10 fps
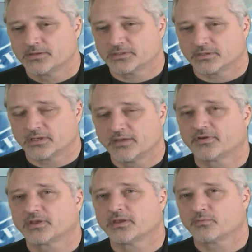
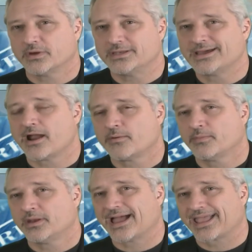significant
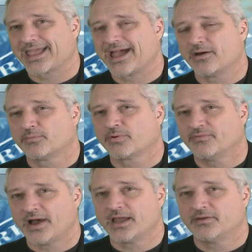retirement account
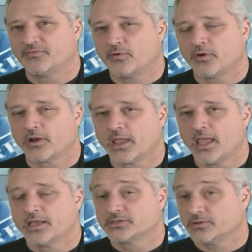provided for.
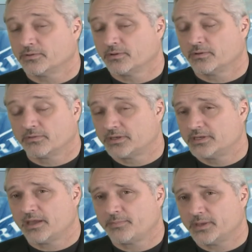So the
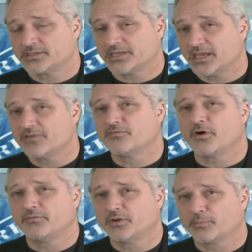tip is get
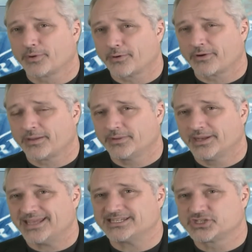involved in a program
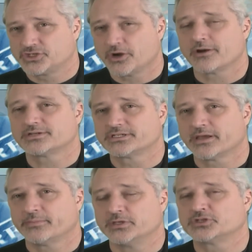today. Start
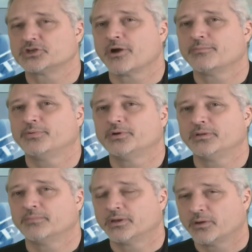something. Start
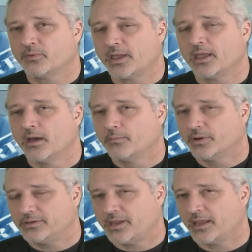putting money away.
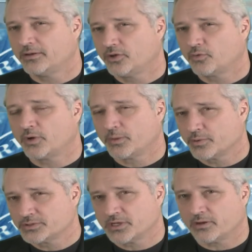Put 10 to
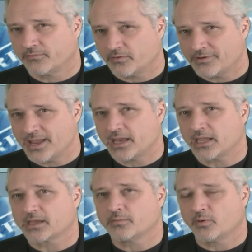20% of your net
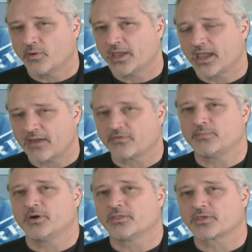income away every
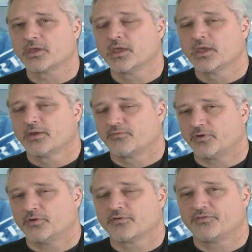month for
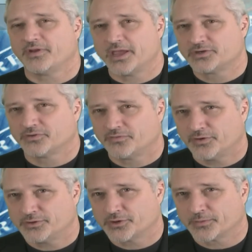your financial
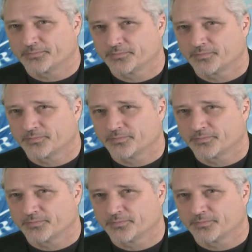future.